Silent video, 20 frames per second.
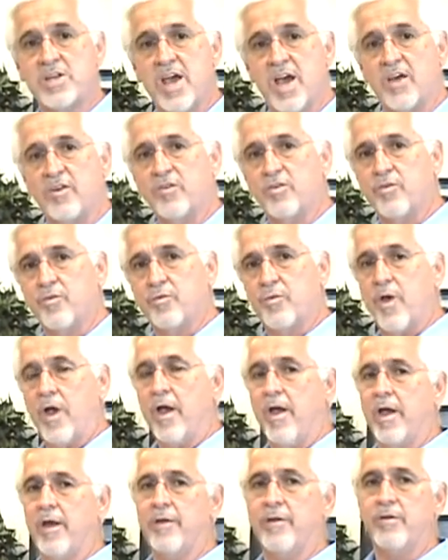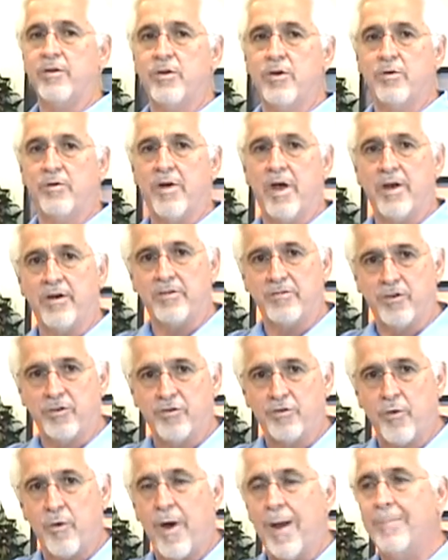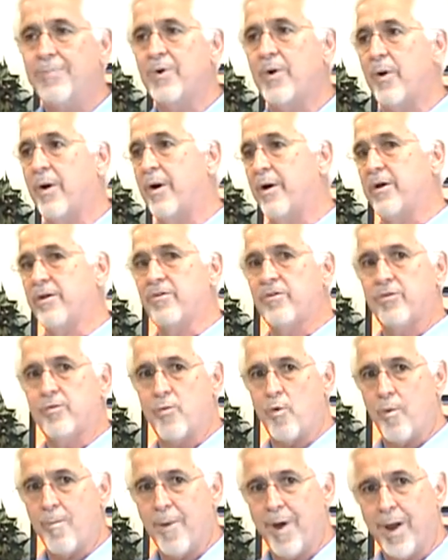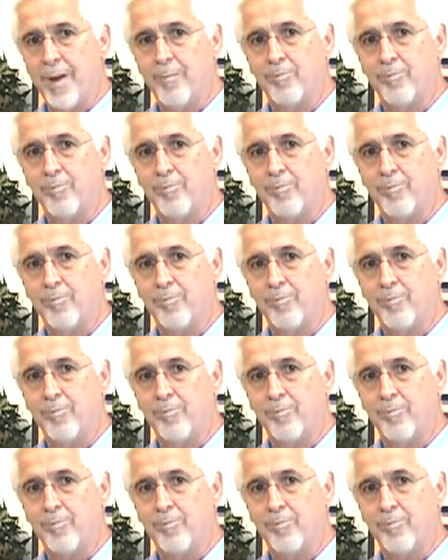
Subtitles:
test. And you've got to describe to her it's for my